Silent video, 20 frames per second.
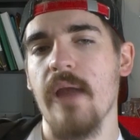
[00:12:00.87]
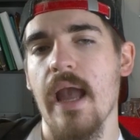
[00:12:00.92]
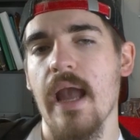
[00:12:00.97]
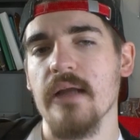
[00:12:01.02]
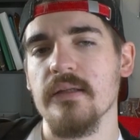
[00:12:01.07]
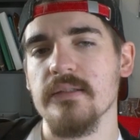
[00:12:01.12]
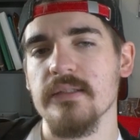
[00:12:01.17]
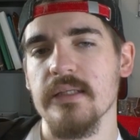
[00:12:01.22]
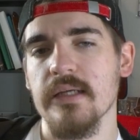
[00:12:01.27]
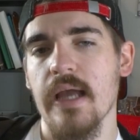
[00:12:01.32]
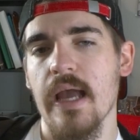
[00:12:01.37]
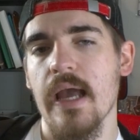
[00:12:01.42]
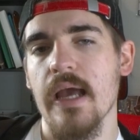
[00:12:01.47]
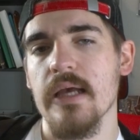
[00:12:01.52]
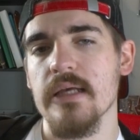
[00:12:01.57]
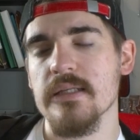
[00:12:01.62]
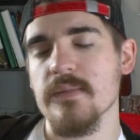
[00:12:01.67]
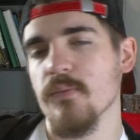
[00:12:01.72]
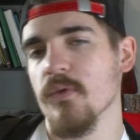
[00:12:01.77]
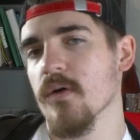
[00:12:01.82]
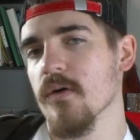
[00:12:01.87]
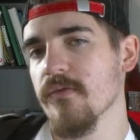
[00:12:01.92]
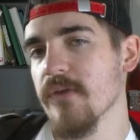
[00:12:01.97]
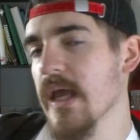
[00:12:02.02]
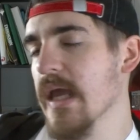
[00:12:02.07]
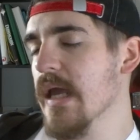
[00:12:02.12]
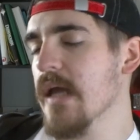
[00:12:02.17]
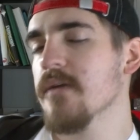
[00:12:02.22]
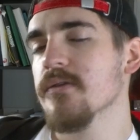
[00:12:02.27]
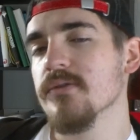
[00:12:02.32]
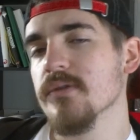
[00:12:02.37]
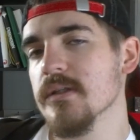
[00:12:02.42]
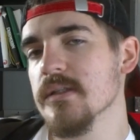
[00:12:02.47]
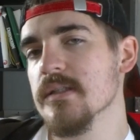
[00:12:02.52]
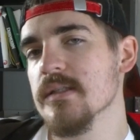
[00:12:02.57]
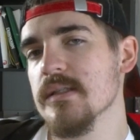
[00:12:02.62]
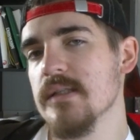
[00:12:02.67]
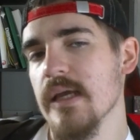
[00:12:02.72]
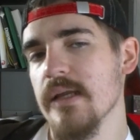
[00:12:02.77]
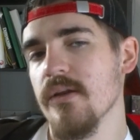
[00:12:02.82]
acting as more of a
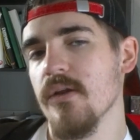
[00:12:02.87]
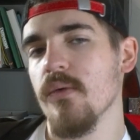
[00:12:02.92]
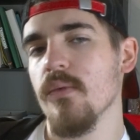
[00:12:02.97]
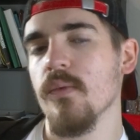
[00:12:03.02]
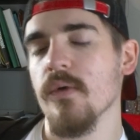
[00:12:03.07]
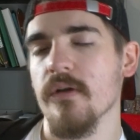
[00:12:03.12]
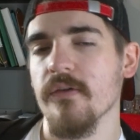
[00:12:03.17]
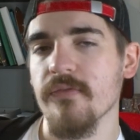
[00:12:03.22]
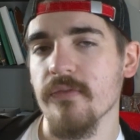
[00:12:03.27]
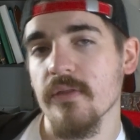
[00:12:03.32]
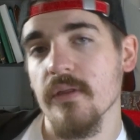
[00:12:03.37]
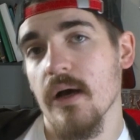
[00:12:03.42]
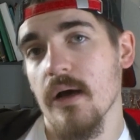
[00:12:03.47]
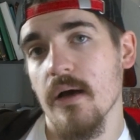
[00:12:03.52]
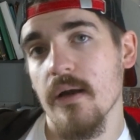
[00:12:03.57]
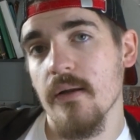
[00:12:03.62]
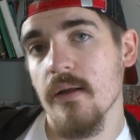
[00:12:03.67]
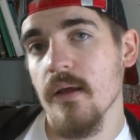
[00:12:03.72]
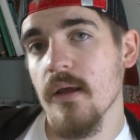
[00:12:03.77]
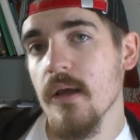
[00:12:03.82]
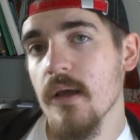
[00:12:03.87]
hindrance than you would have thought.